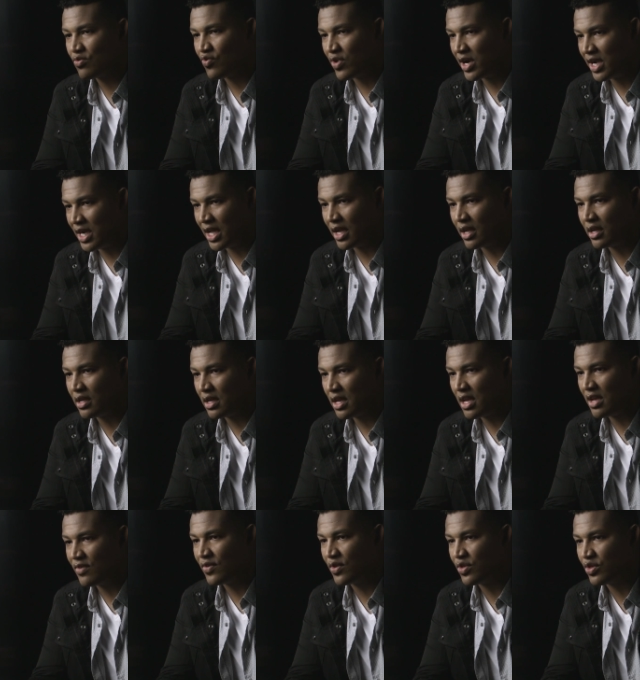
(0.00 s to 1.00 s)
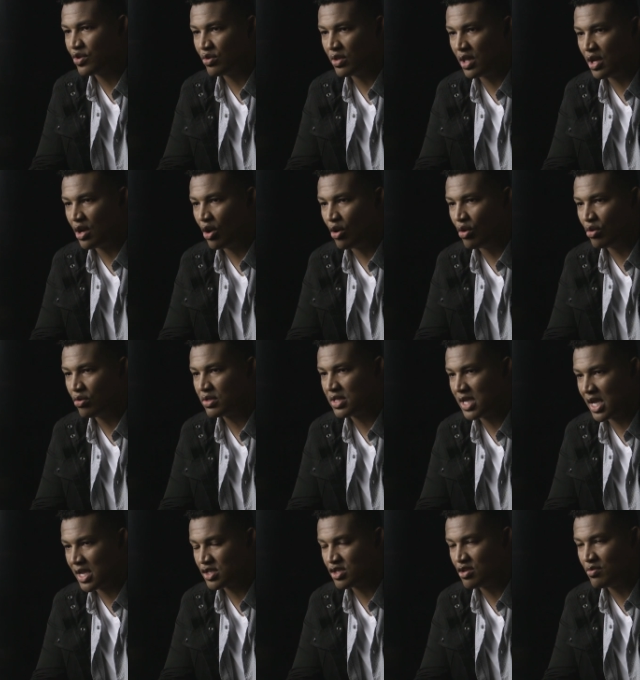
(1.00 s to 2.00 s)
reading even through the Old
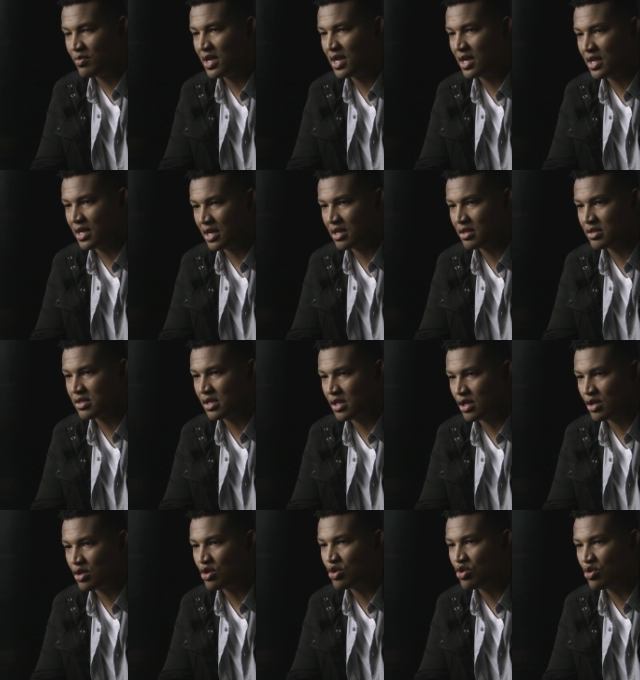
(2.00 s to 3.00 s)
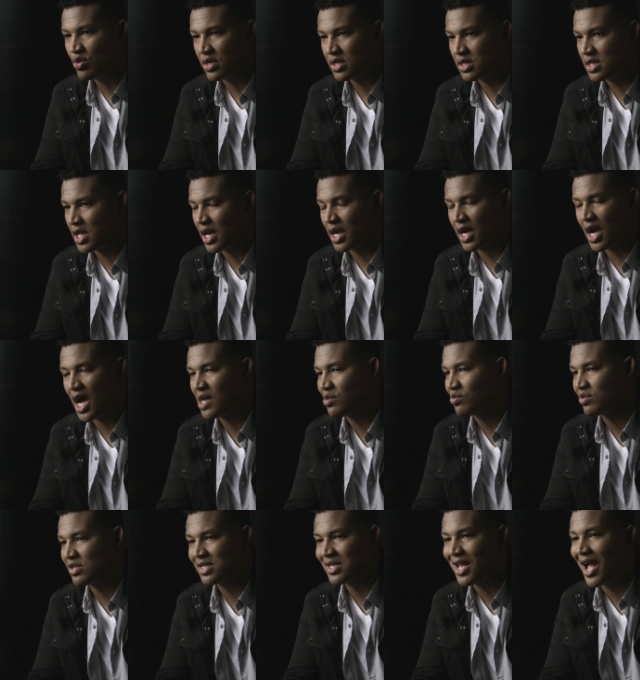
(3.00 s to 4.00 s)
Testament and into the New, is that God
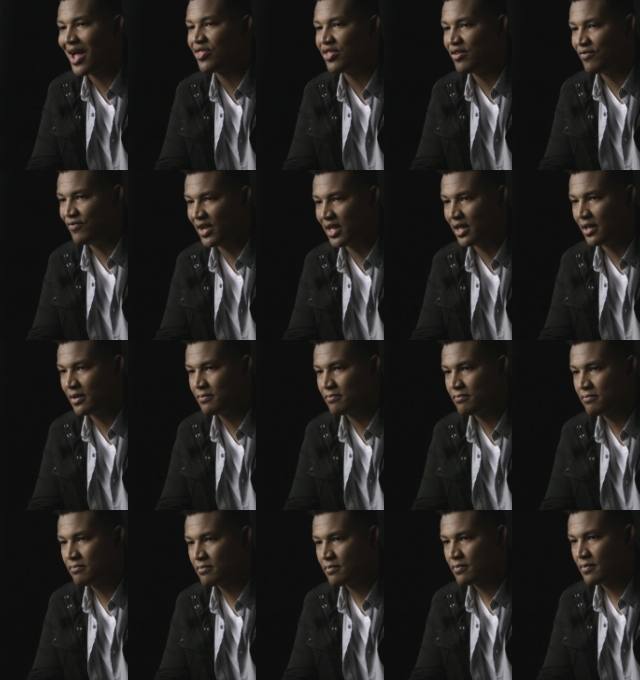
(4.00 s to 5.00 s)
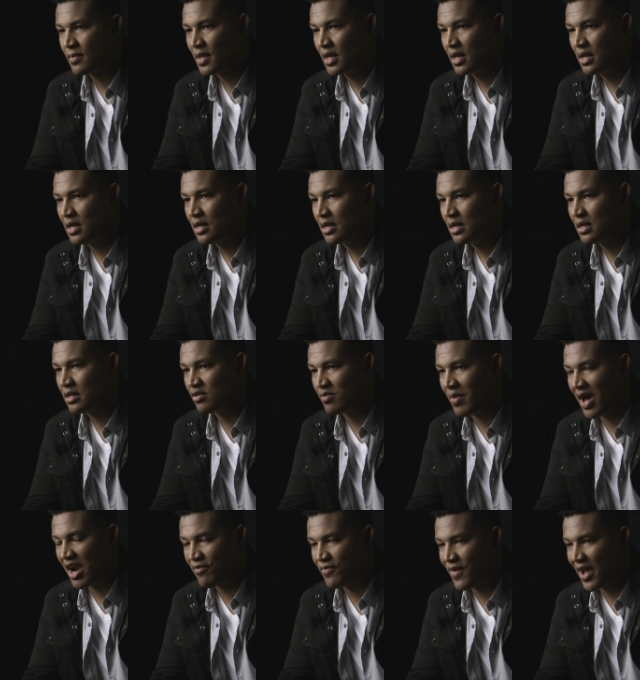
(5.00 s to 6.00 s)
was not the villain. As a
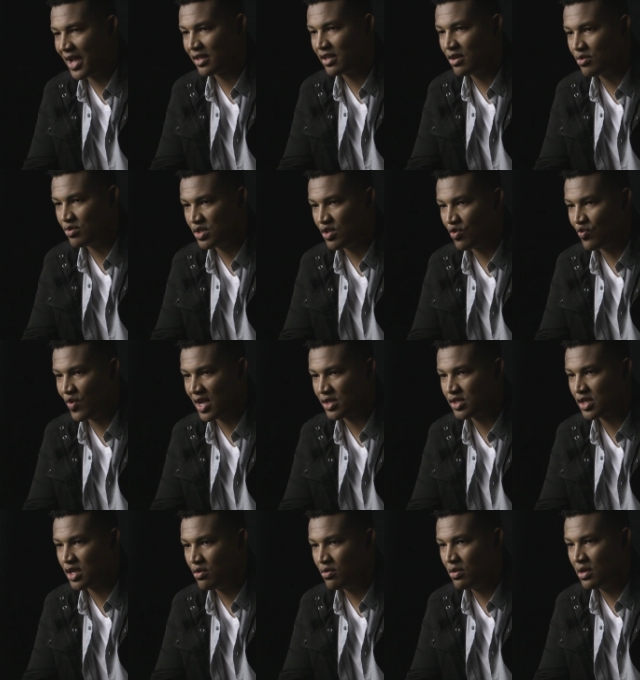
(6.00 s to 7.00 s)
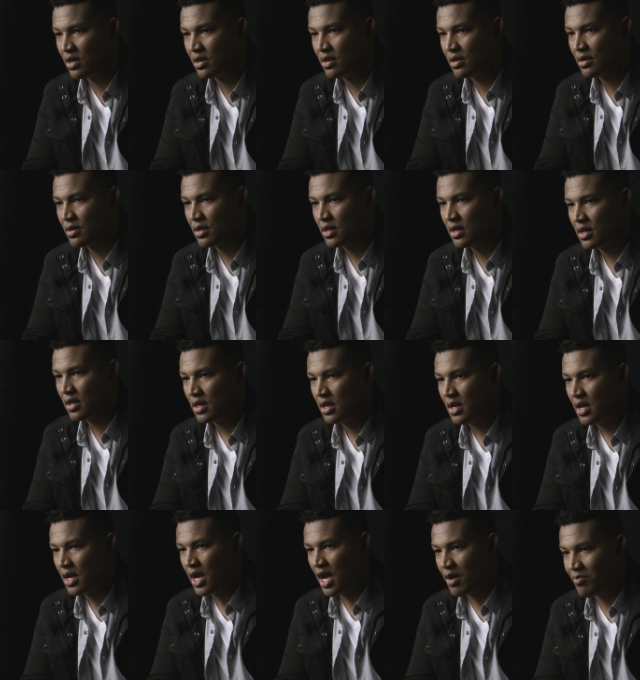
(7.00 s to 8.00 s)
matter of fact, he was the rescuer.
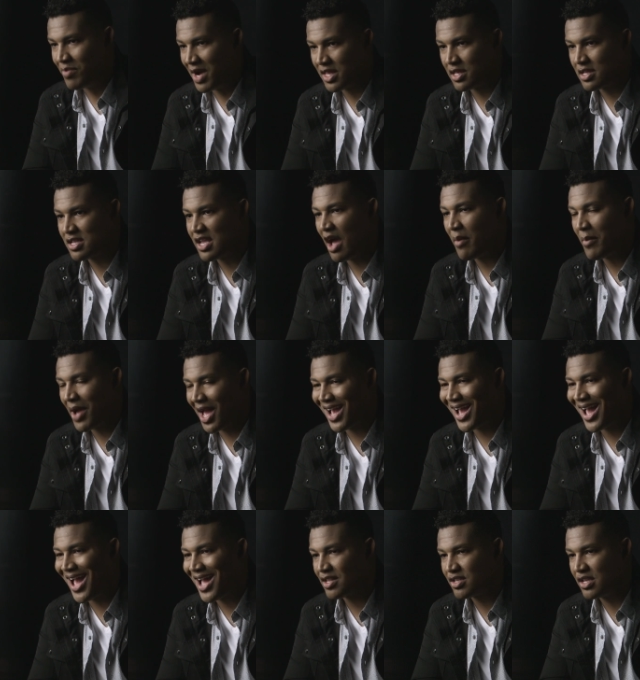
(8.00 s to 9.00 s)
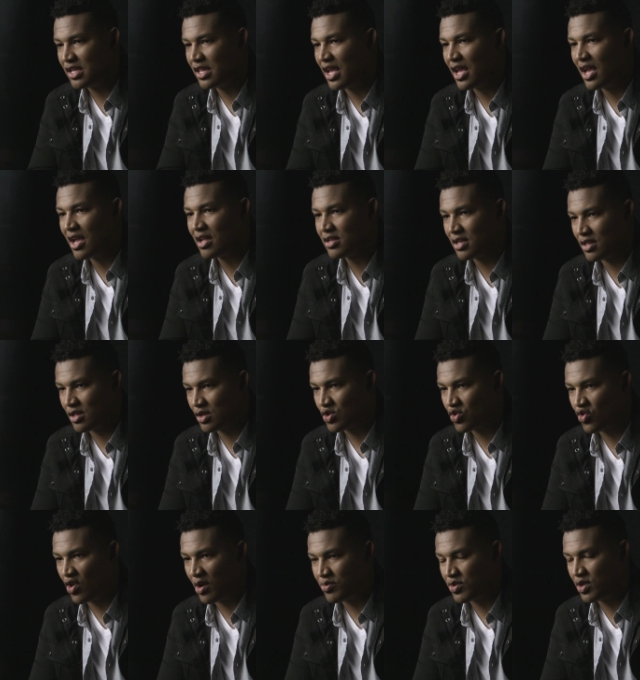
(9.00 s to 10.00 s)
And by the time I got to the end of the
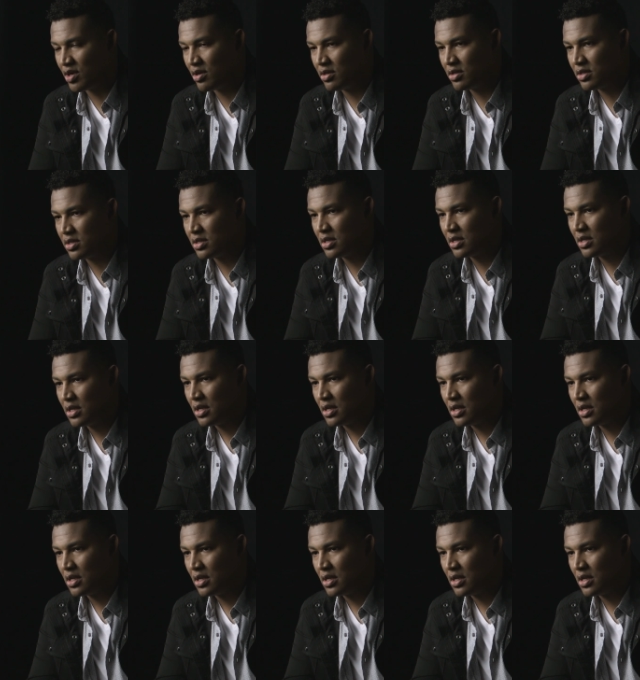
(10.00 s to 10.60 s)
scriptures,